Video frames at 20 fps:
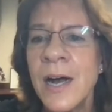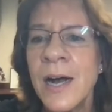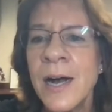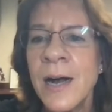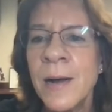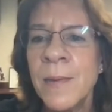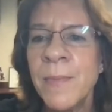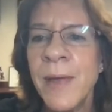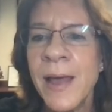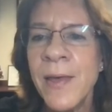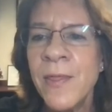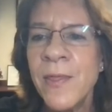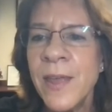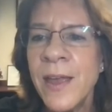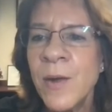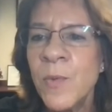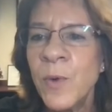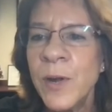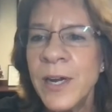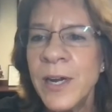um, and
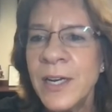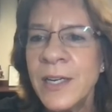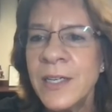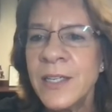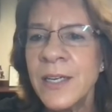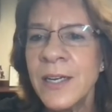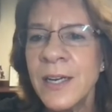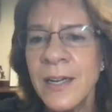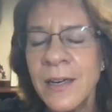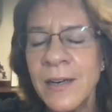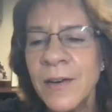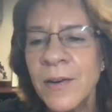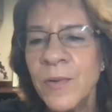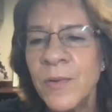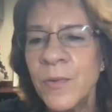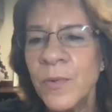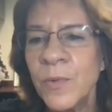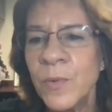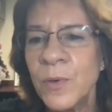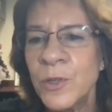then we need to
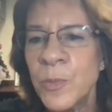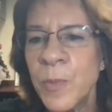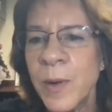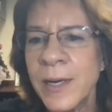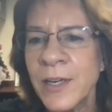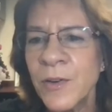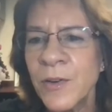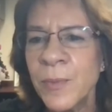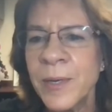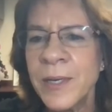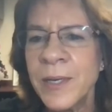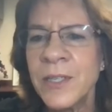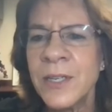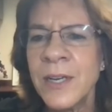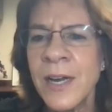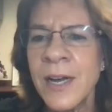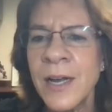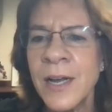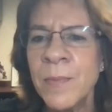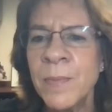respect everybody's
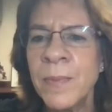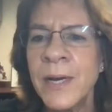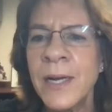time.